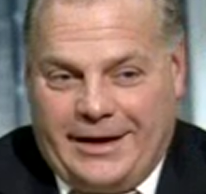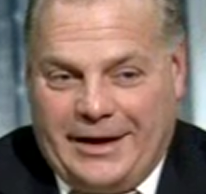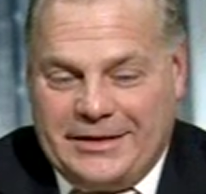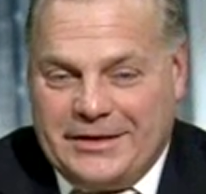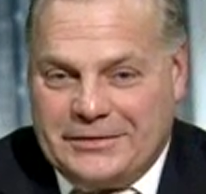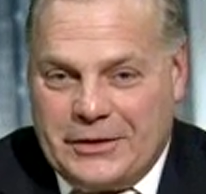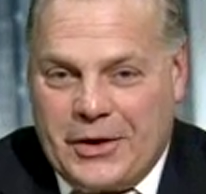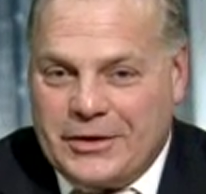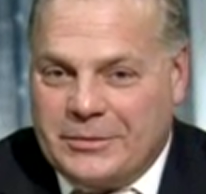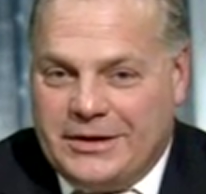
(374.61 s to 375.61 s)
I think the
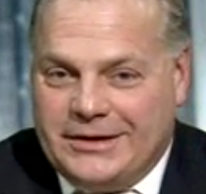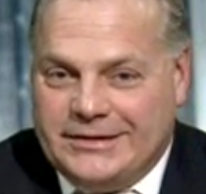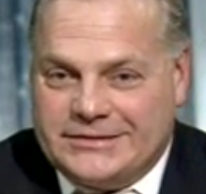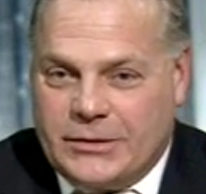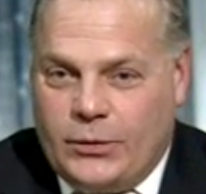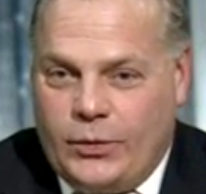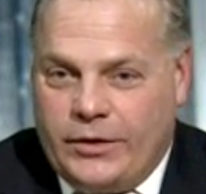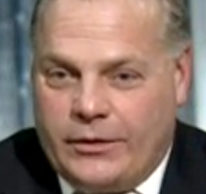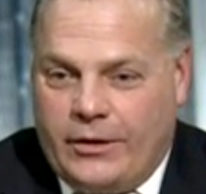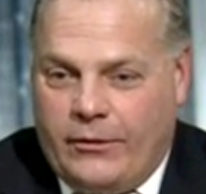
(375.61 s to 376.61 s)
argument is
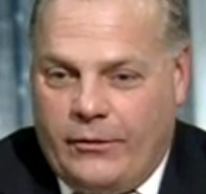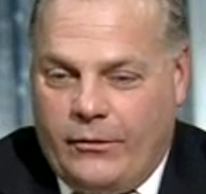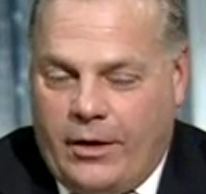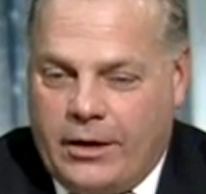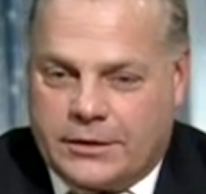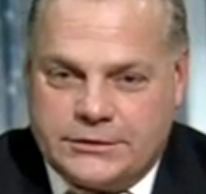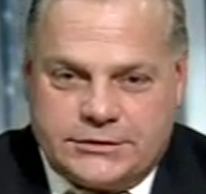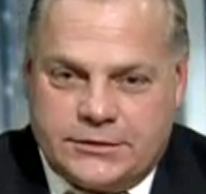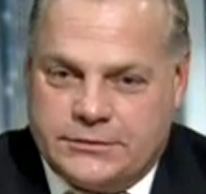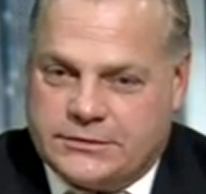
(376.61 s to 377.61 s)
our
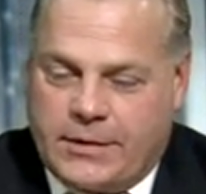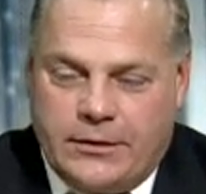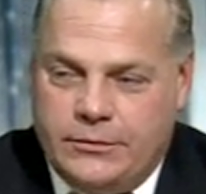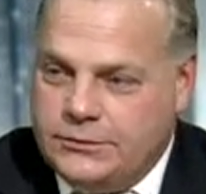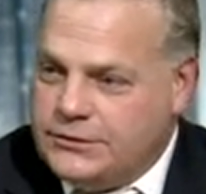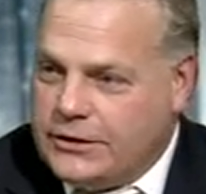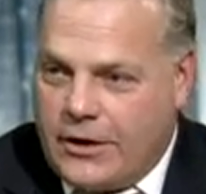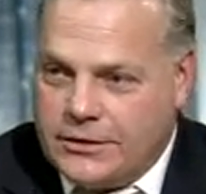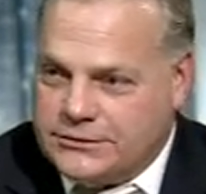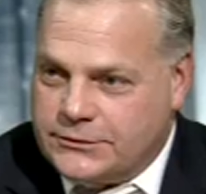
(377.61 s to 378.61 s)
concerns about who's
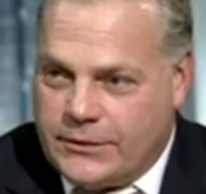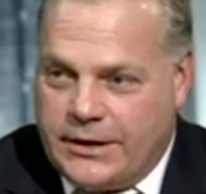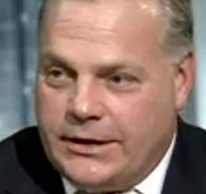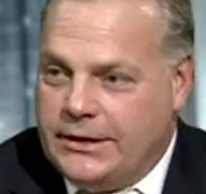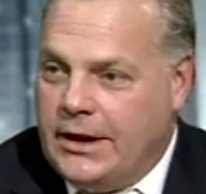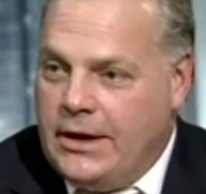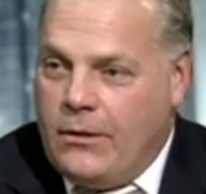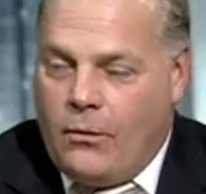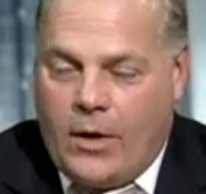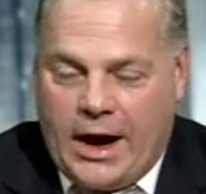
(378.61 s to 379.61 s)
incarcerated,
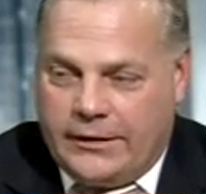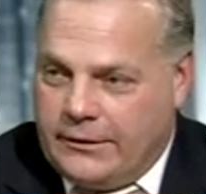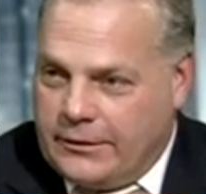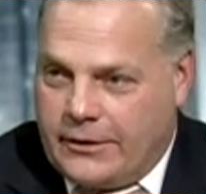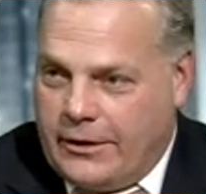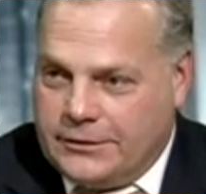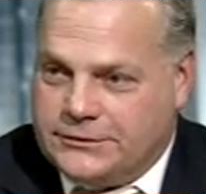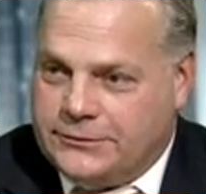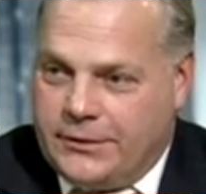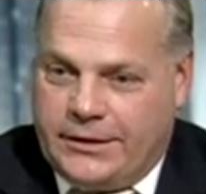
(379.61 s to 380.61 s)
why they're
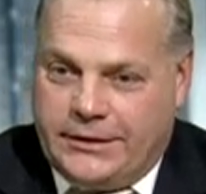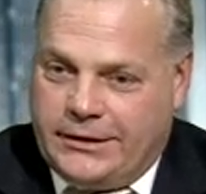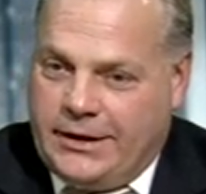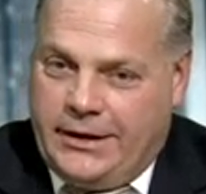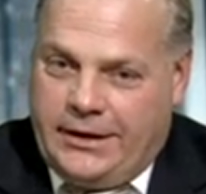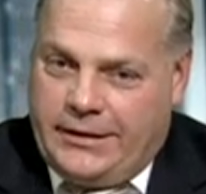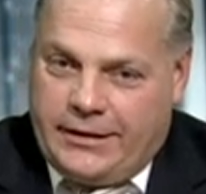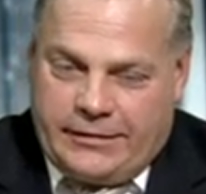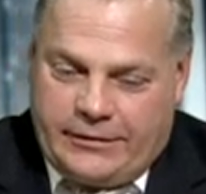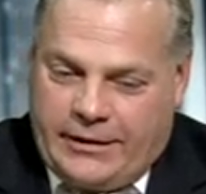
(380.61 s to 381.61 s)
incarcerated,
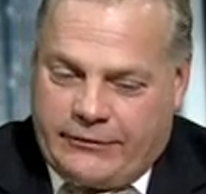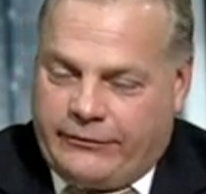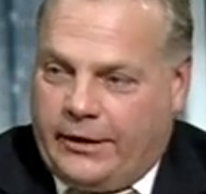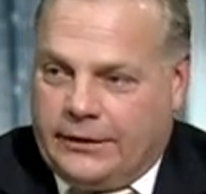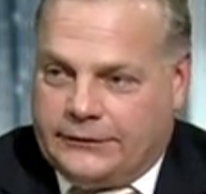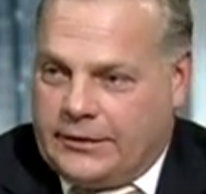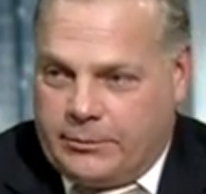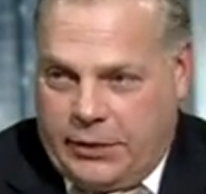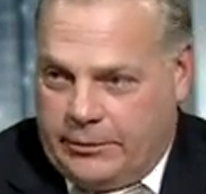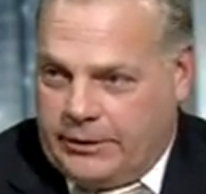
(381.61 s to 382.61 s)
that falls on the
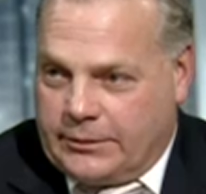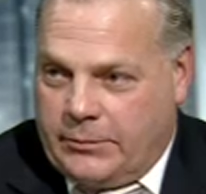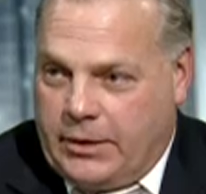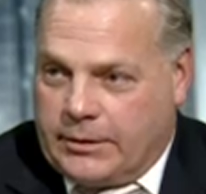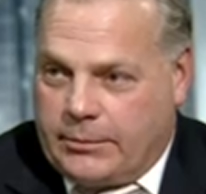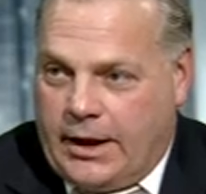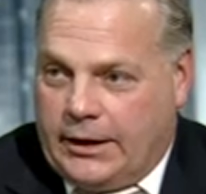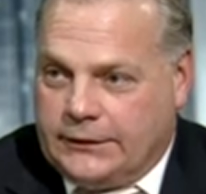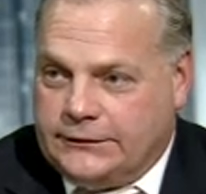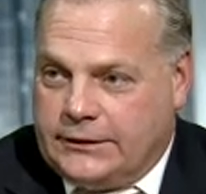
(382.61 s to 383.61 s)
public
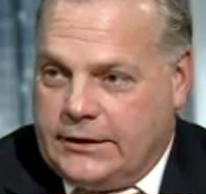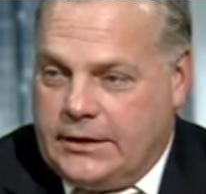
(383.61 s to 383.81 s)
policy.